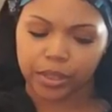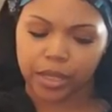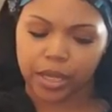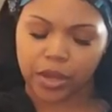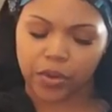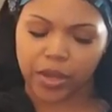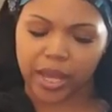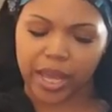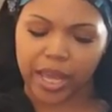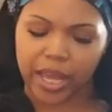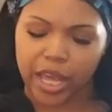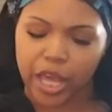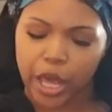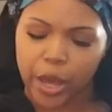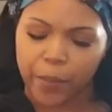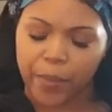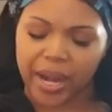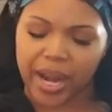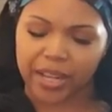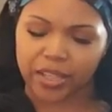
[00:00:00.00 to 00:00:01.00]
Okay.
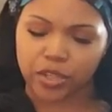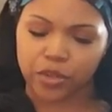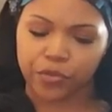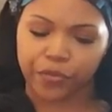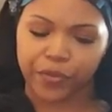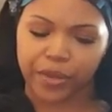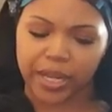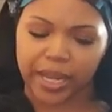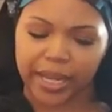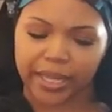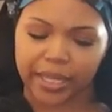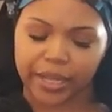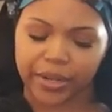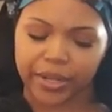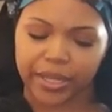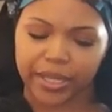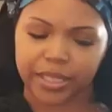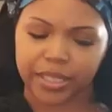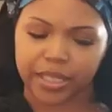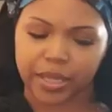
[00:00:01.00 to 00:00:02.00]
But I do feel like there
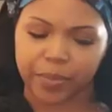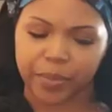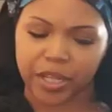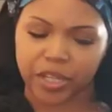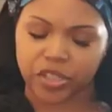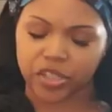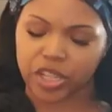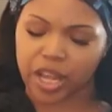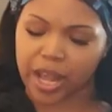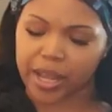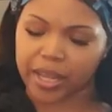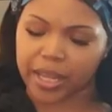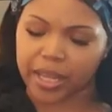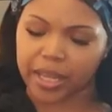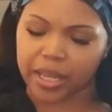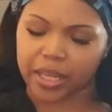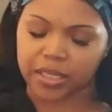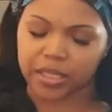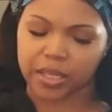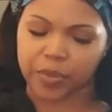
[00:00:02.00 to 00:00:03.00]
is something
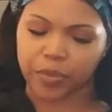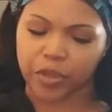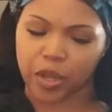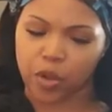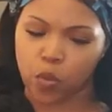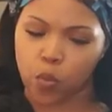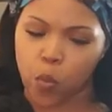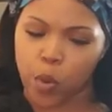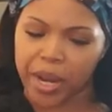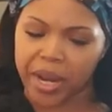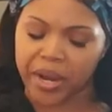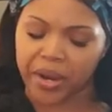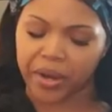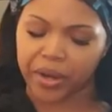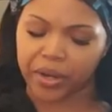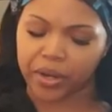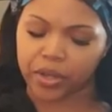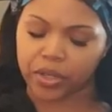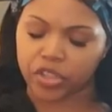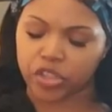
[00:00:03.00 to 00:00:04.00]
shocking, something
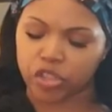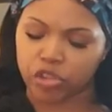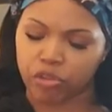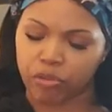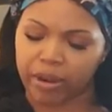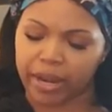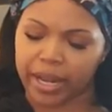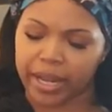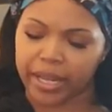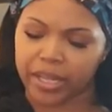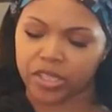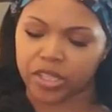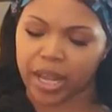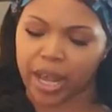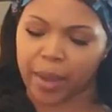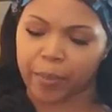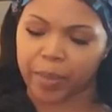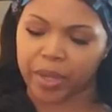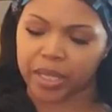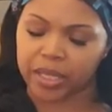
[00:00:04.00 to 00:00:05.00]
weird or strange
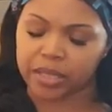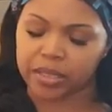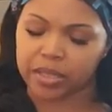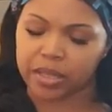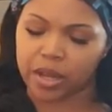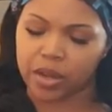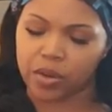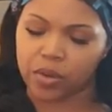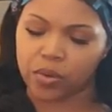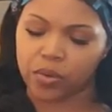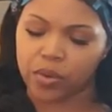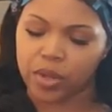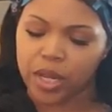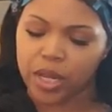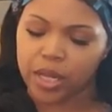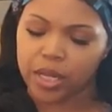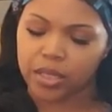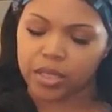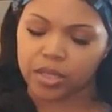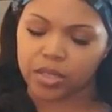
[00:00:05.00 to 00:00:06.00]
happens though
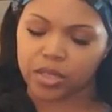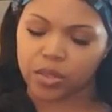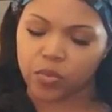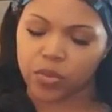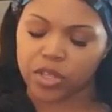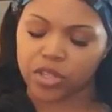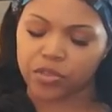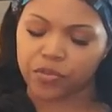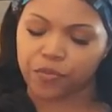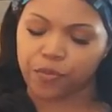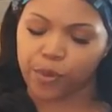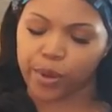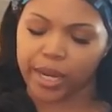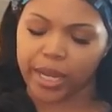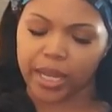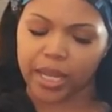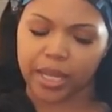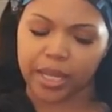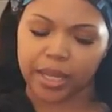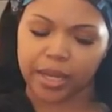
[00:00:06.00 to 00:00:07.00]
to someone's
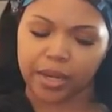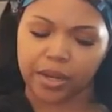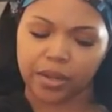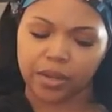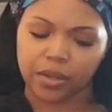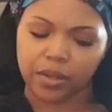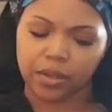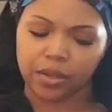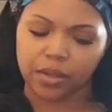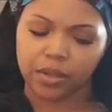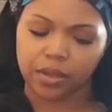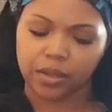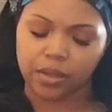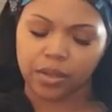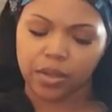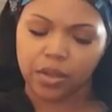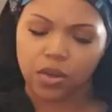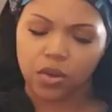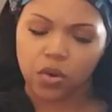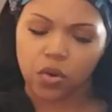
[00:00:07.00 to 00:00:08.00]
friend
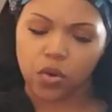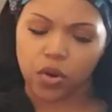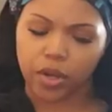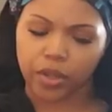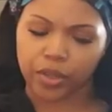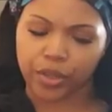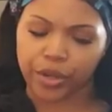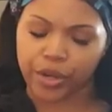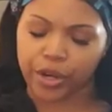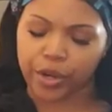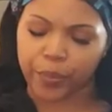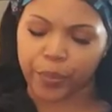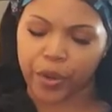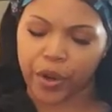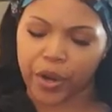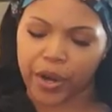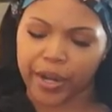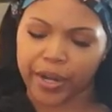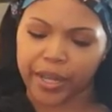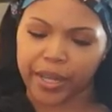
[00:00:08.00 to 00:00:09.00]
or a third
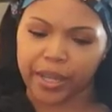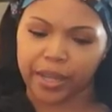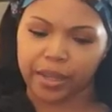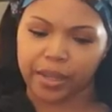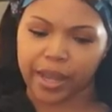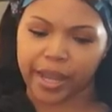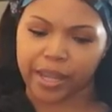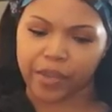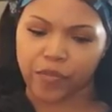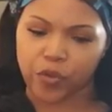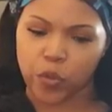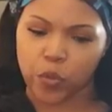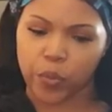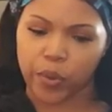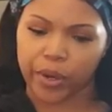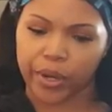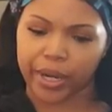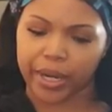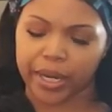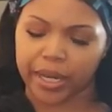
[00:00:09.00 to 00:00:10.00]
party. Like if you
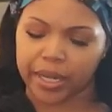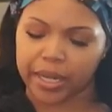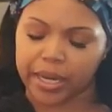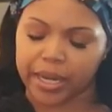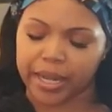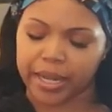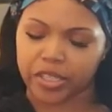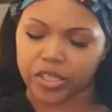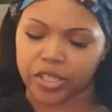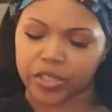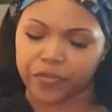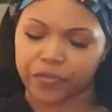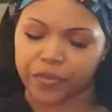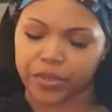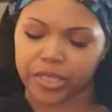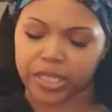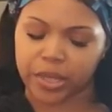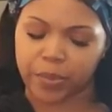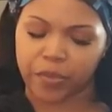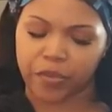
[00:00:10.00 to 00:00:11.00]
were in a connection
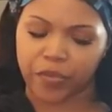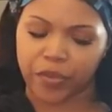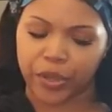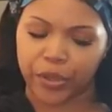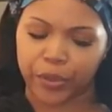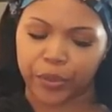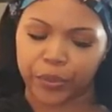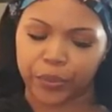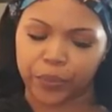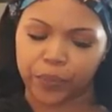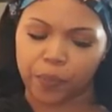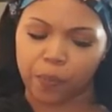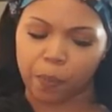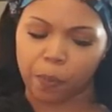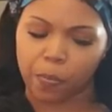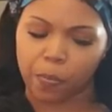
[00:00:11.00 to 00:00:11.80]
for some of you,